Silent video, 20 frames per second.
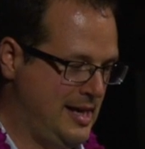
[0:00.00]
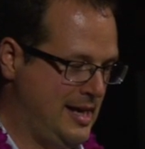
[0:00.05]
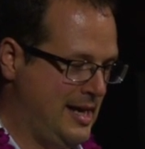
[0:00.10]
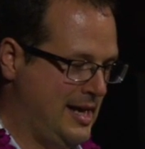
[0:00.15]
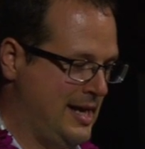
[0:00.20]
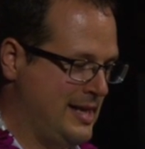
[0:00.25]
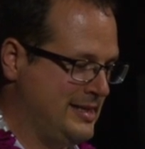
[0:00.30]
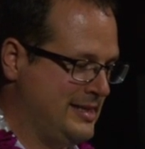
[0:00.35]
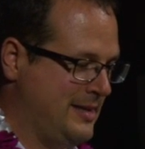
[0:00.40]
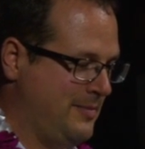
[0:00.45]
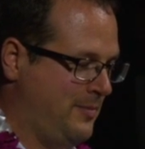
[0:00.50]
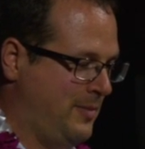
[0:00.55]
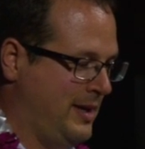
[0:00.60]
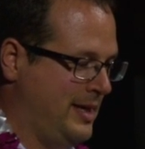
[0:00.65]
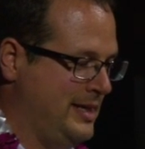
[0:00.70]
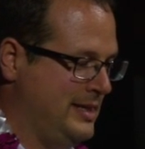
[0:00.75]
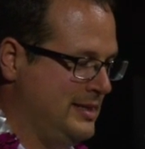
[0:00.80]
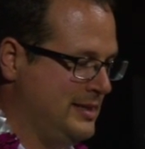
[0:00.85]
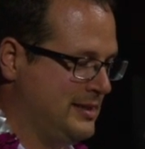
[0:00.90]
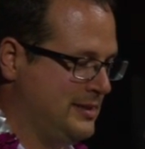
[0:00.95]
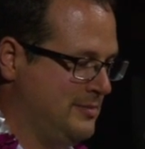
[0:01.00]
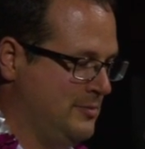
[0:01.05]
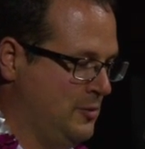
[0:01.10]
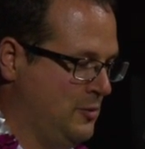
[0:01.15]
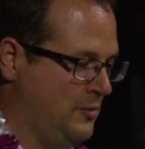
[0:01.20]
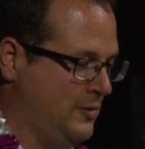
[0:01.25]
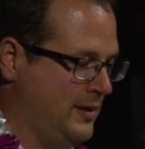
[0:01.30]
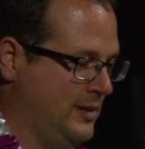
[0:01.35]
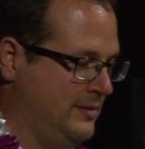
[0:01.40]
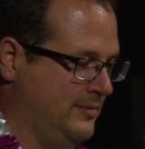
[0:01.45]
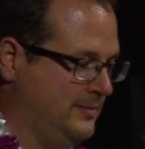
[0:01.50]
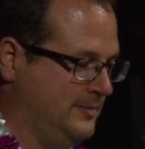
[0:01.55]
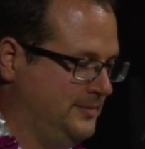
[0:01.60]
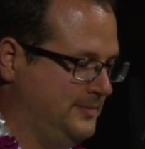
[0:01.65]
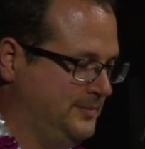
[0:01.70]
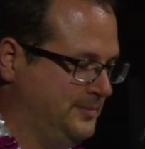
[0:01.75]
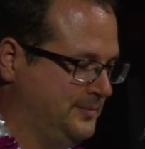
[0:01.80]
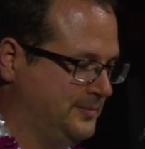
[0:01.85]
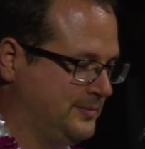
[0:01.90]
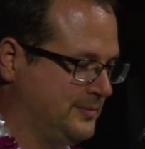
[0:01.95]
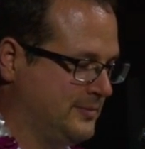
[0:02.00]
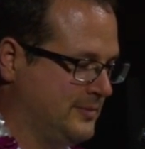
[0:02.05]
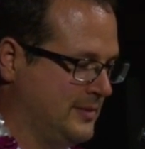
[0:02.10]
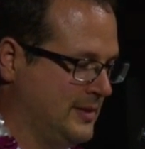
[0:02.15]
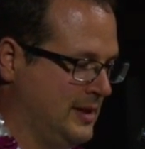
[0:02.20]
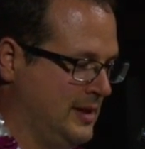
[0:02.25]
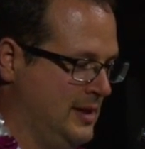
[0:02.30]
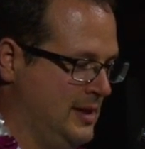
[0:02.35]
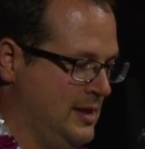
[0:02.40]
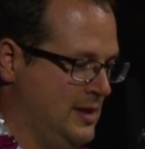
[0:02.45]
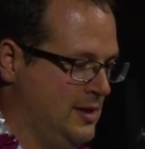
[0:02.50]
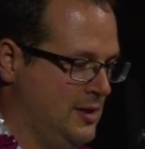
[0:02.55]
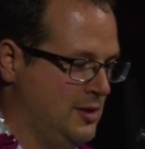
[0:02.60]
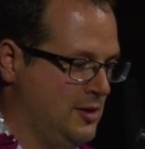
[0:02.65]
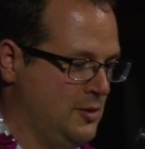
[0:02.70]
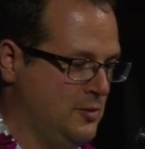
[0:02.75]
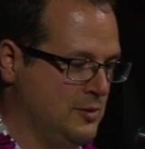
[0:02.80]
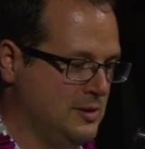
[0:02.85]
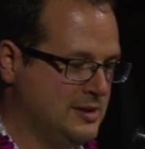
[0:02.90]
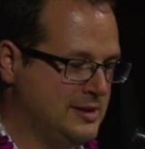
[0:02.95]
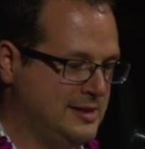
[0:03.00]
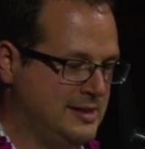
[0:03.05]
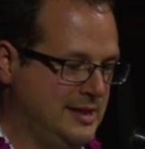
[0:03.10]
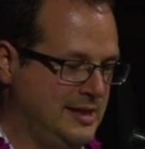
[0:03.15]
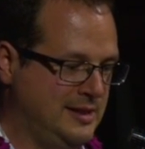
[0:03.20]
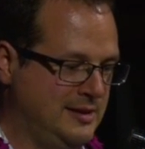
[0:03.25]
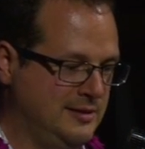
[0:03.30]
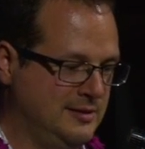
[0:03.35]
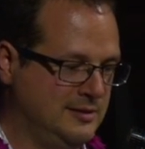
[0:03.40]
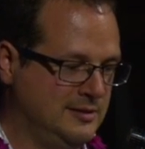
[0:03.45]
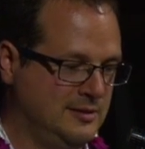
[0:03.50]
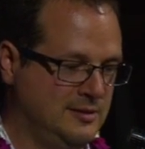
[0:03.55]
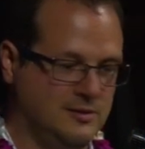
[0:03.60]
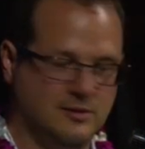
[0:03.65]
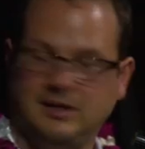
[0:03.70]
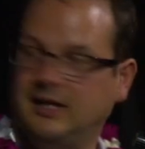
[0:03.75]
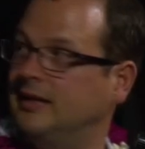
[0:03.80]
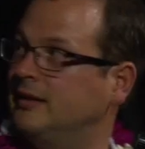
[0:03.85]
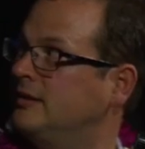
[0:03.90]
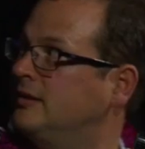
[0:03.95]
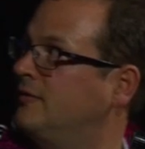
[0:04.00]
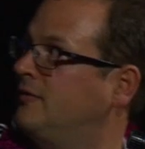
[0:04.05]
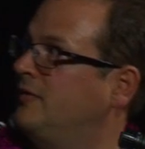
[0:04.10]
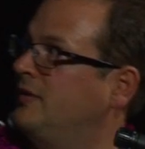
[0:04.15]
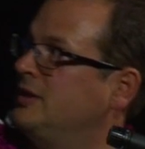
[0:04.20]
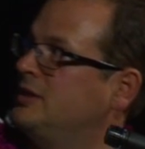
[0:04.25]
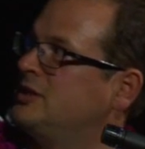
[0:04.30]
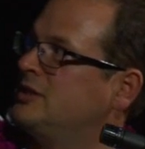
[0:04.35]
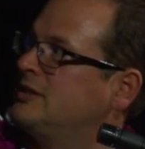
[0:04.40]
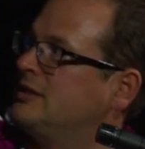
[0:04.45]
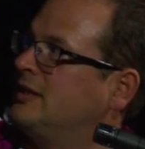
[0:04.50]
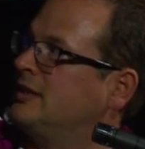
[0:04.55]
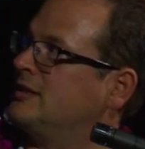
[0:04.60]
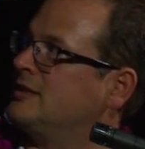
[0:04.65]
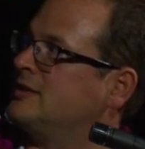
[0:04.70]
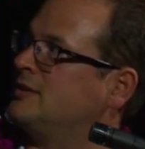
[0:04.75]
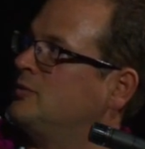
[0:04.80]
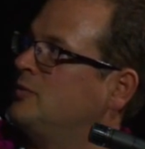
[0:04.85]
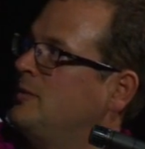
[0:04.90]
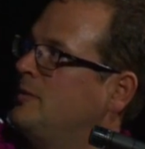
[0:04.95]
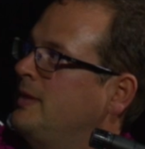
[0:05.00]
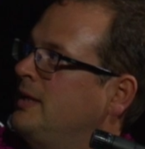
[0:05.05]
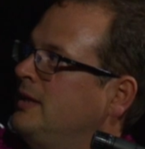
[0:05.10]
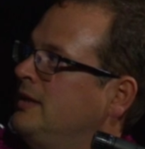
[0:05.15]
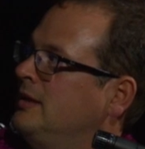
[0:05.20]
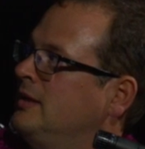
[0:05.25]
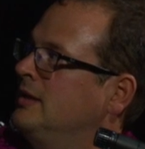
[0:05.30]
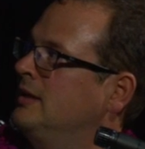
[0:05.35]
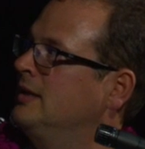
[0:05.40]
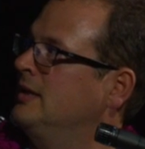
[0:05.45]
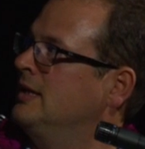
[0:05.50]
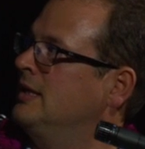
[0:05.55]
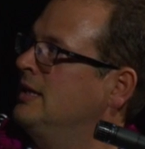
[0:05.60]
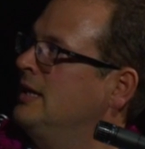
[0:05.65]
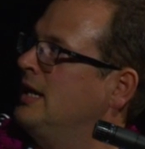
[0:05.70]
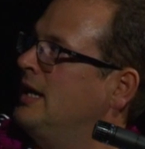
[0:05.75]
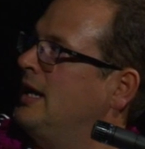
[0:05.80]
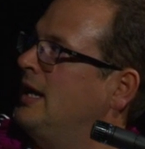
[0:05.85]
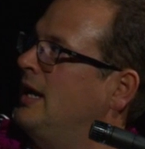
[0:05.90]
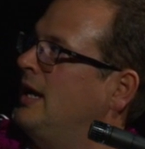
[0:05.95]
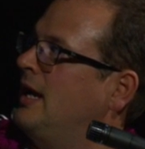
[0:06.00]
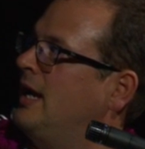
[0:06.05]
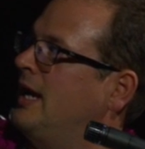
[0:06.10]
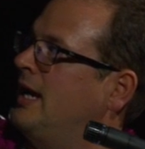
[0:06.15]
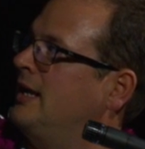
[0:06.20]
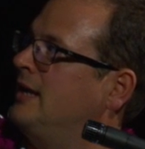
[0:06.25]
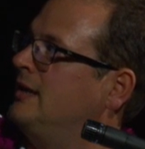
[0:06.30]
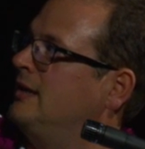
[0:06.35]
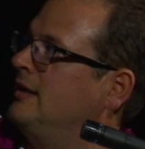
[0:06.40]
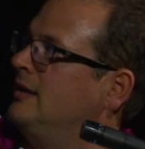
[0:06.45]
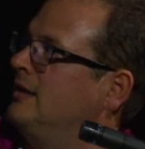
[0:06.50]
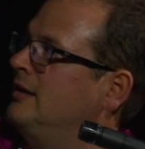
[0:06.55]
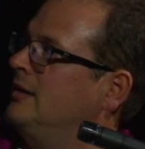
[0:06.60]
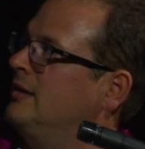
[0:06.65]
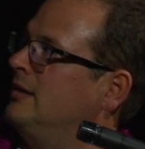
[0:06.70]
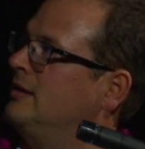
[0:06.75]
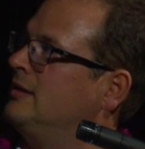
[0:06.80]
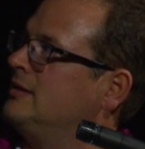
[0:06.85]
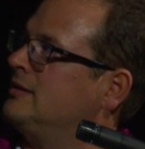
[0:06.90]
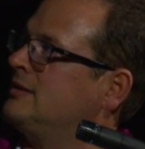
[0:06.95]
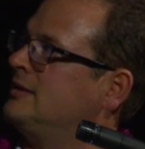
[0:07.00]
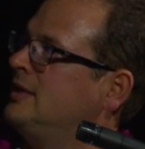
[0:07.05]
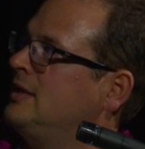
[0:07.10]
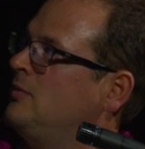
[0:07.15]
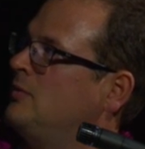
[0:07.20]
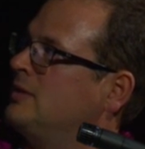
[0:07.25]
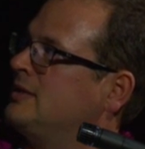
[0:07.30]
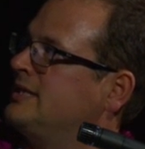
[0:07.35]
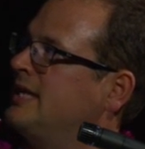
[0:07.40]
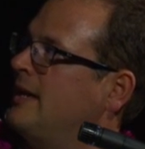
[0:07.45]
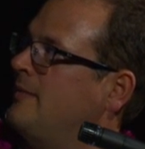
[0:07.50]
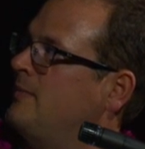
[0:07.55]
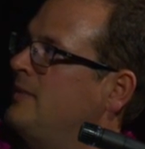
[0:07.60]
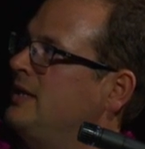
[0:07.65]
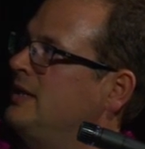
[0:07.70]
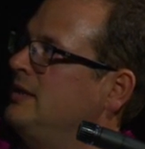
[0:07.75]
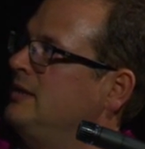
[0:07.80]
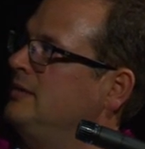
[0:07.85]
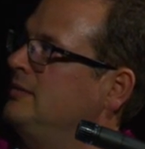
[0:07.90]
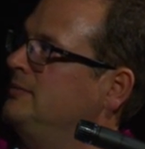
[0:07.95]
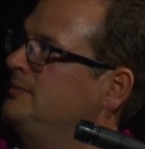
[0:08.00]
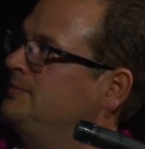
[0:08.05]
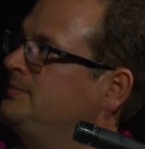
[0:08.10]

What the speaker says: As I play this movie, you will see, okay, the fish starts swimming, and see what's happening?